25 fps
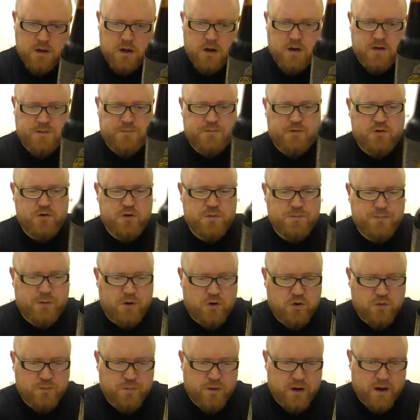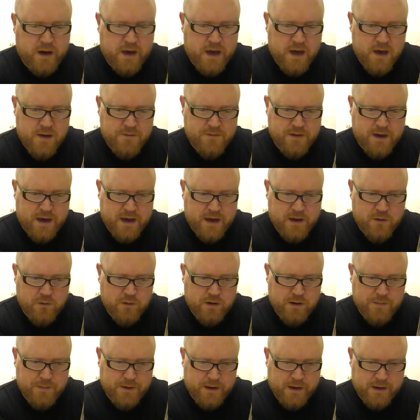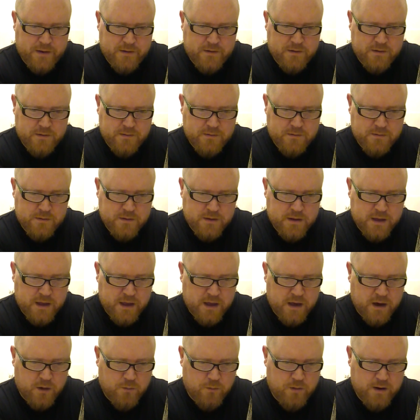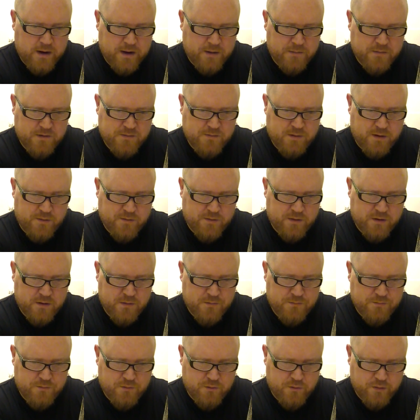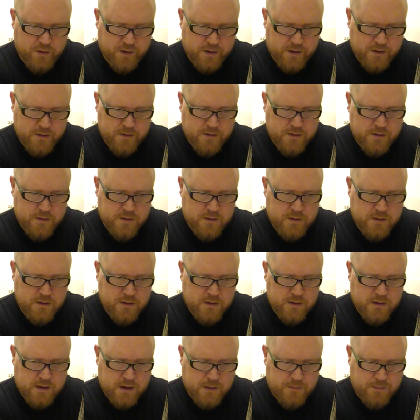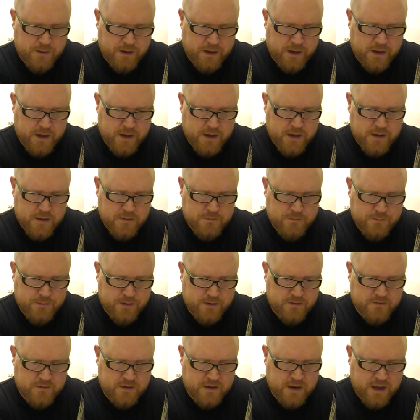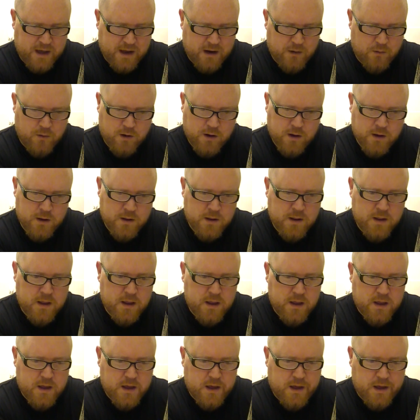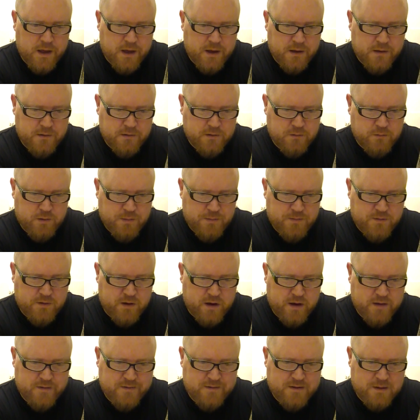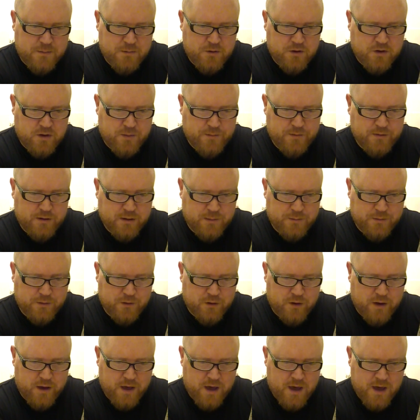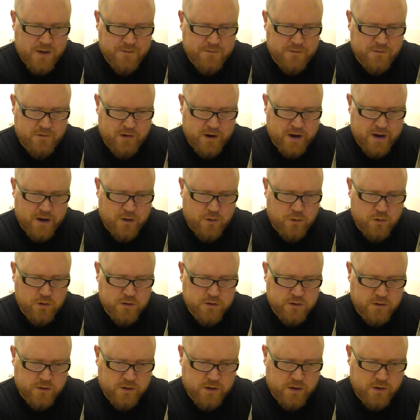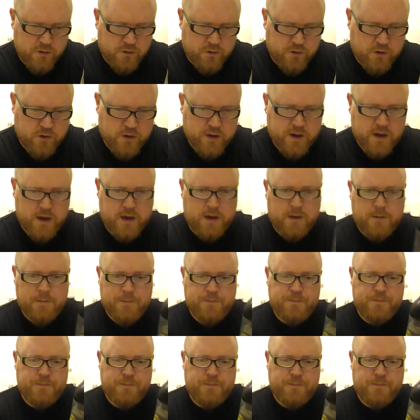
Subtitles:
It's brewed and bottled by Heather Ale Limited, Williams Brother Brewing Company, based in Alloa. The website is www.heatherale.co.uk.